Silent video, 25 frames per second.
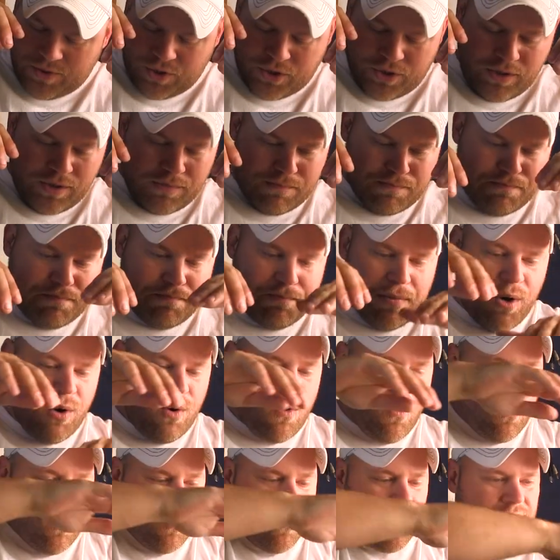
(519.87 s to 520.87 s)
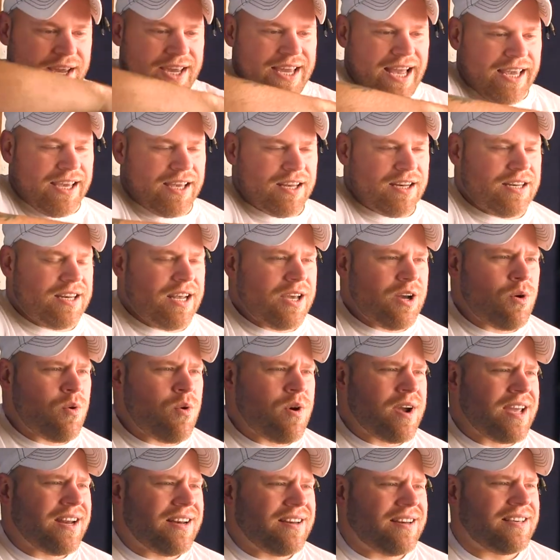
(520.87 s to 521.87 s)
Good boy, how you
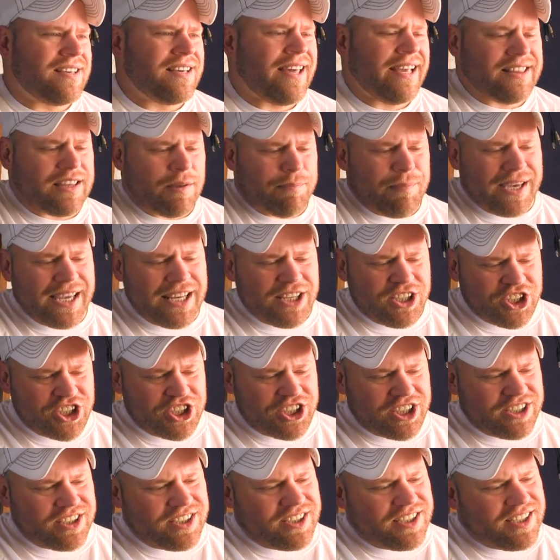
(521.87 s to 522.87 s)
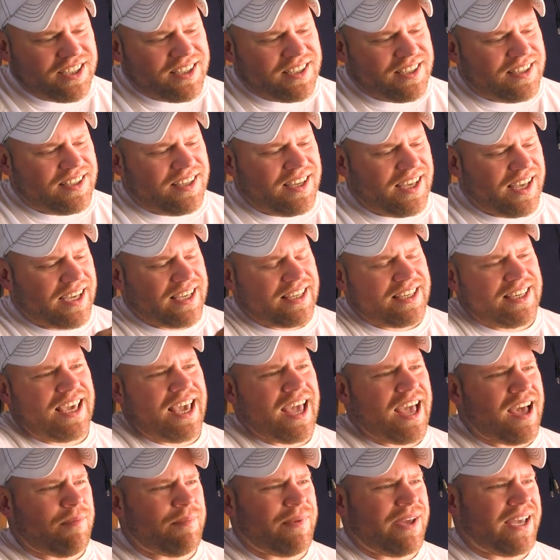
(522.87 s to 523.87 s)
doing? You like the beach?
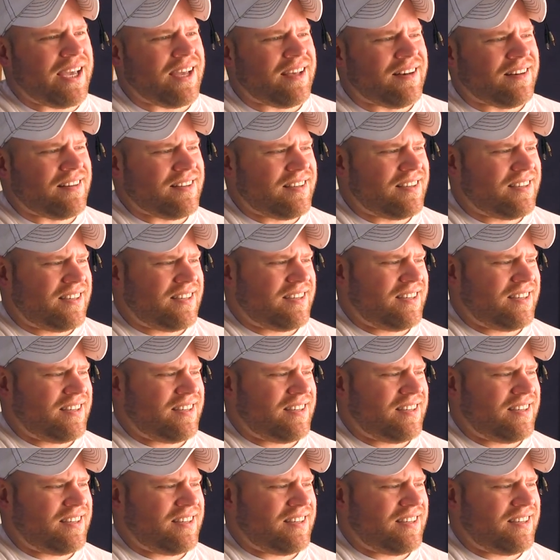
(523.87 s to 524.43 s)
Yeah, man.